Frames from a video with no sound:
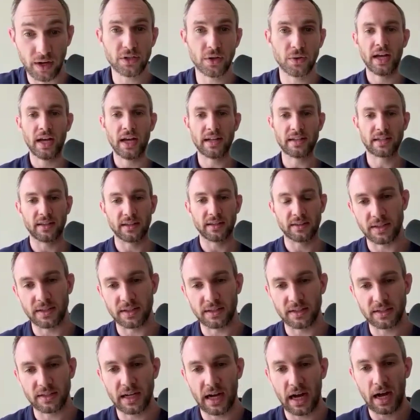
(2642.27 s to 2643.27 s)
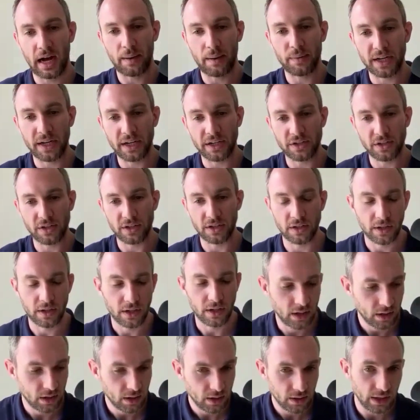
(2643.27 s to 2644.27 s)
So it's like this combination,
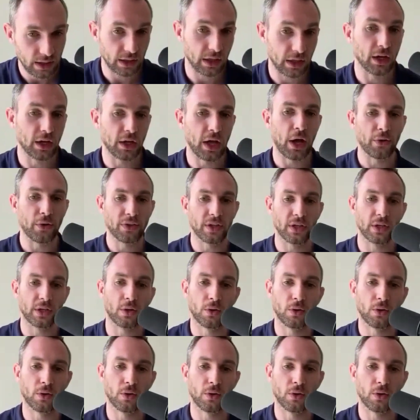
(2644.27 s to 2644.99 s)
like a healthy